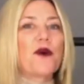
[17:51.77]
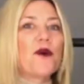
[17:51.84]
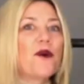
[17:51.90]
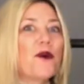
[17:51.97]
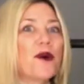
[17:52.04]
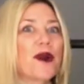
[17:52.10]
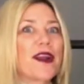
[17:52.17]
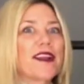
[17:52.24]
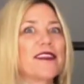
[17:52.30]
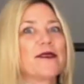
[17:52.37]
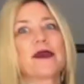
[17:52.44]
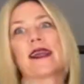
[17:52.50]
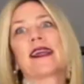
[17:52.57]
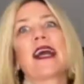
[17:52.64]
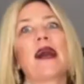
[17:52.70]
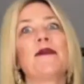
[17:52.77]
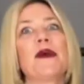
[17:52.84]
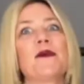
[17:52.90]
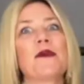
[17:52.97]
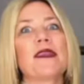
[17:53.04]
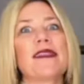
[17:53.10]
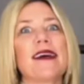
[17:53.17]
Or you can
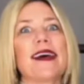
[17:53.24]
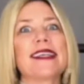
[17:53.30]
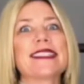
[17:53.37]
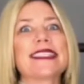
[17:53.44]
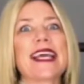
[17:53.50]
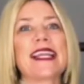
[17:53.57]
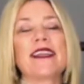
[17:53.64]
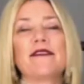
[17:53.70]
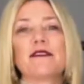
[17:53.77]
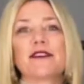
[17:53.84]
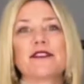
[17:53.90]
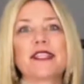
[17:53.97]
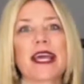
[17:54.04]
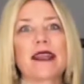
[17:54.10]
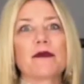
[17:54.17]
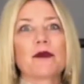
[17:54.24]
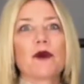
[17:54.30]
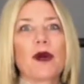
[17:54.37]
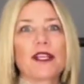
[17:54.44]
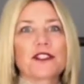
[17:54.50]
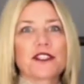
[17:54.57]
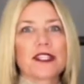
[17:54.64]
comment with us any of your denim
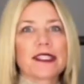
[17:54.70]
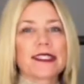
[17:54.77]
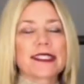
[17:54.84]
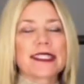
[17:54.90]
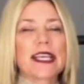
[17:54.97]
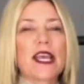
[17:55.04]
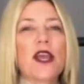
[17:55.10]
questions.